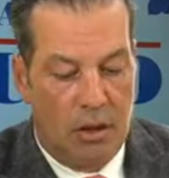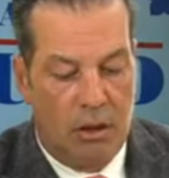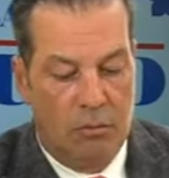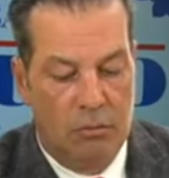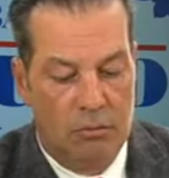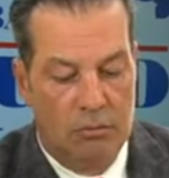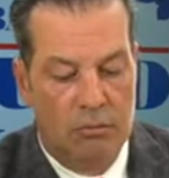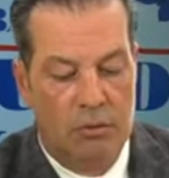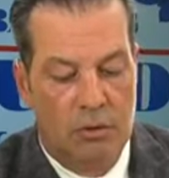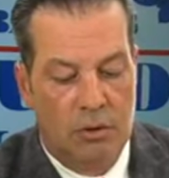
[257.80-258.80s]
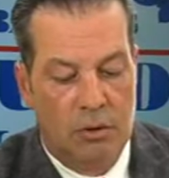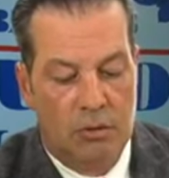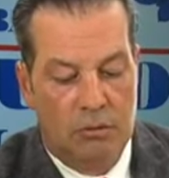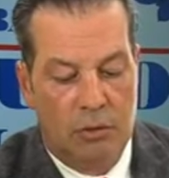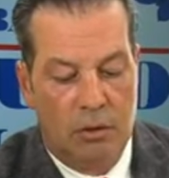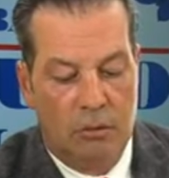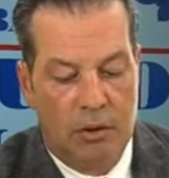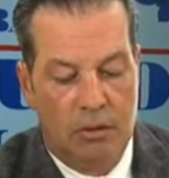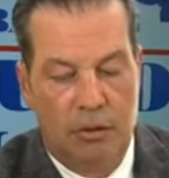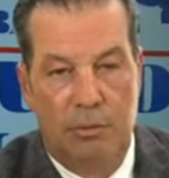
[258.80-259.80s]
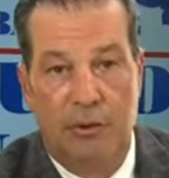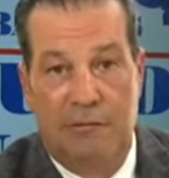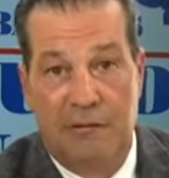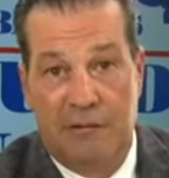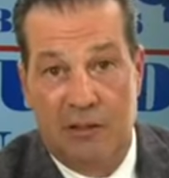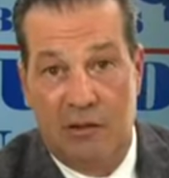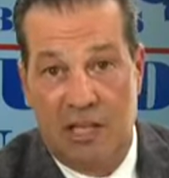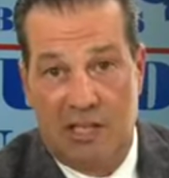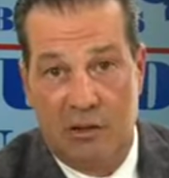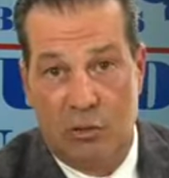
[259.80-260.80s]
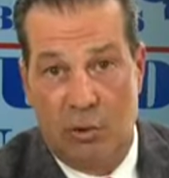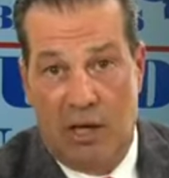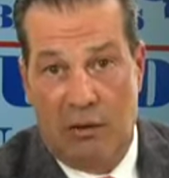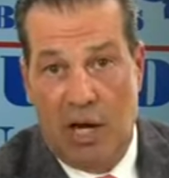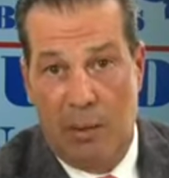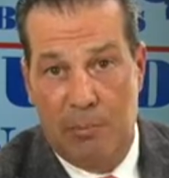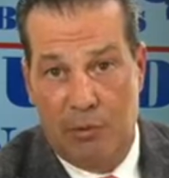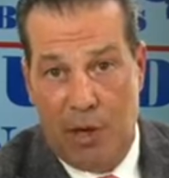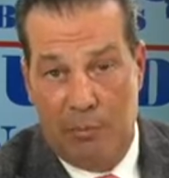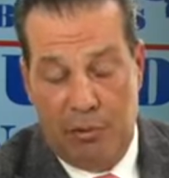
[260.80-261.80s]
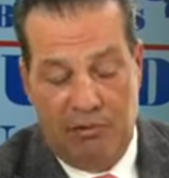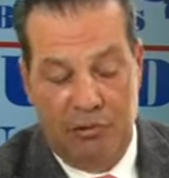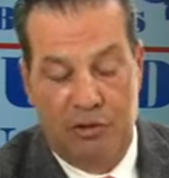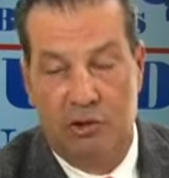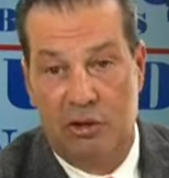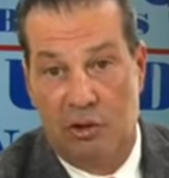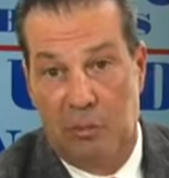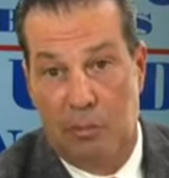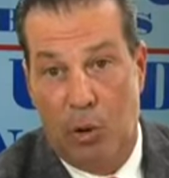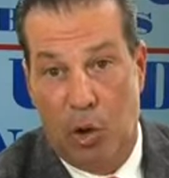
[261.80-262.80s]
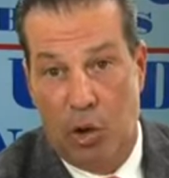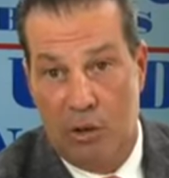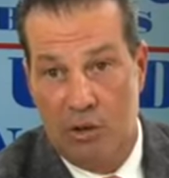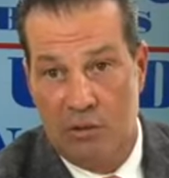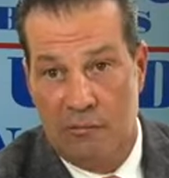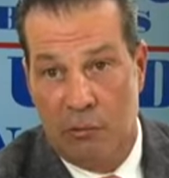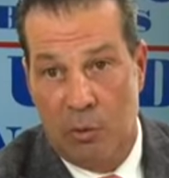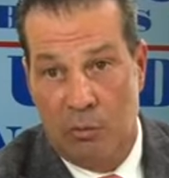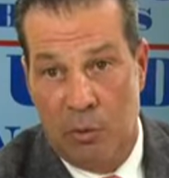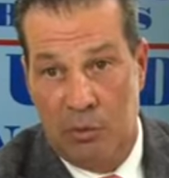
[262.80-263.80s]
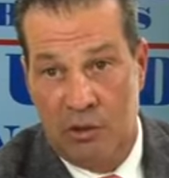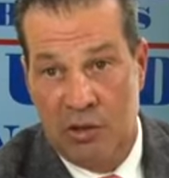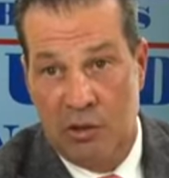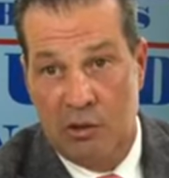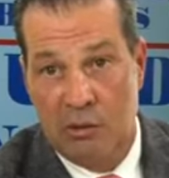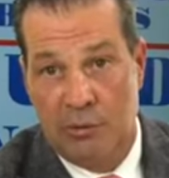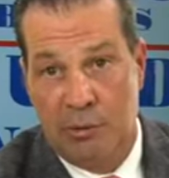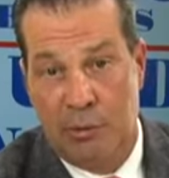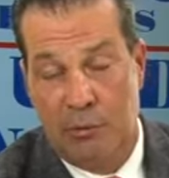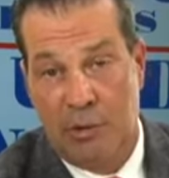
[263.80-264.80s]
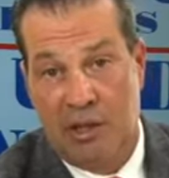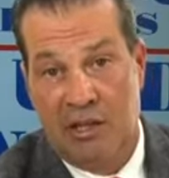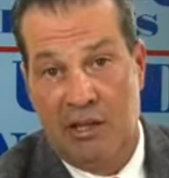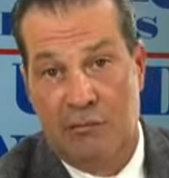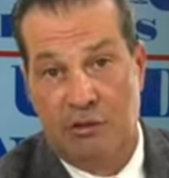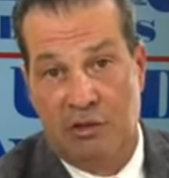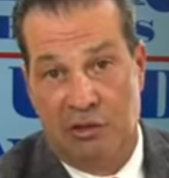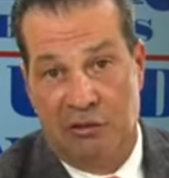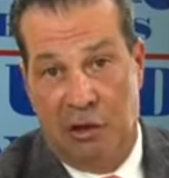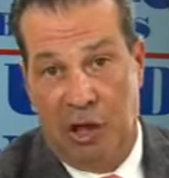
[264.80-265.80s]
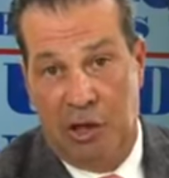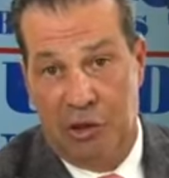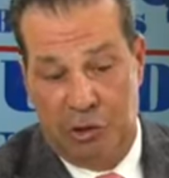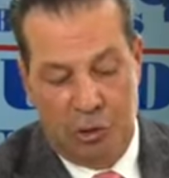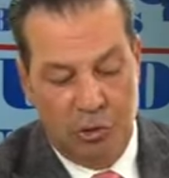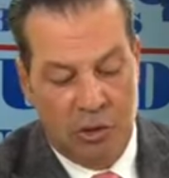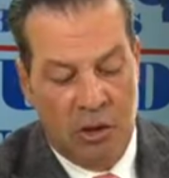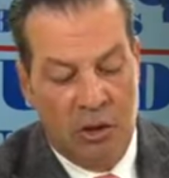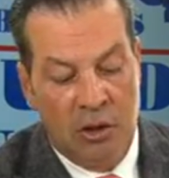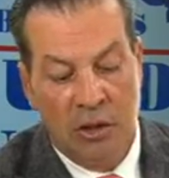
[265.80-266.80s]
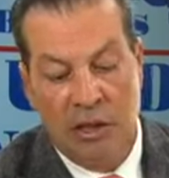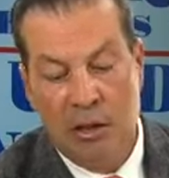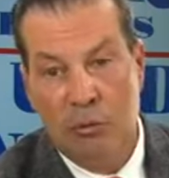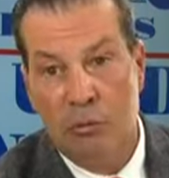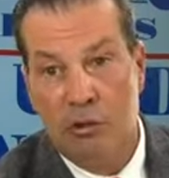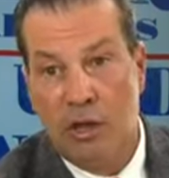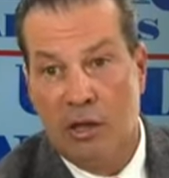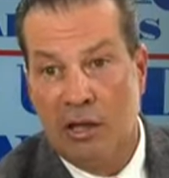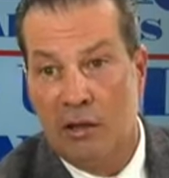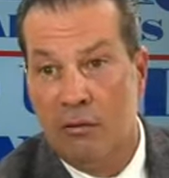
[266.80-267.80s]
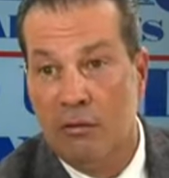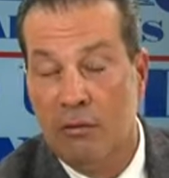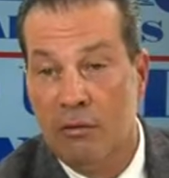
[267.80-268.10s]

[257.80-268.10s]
Oh. Copyright. Well, we can only play 15 seconds without copyright privileges, so let me pause for one moment here, because we don't want to break any FCC violations. And now we'll start again.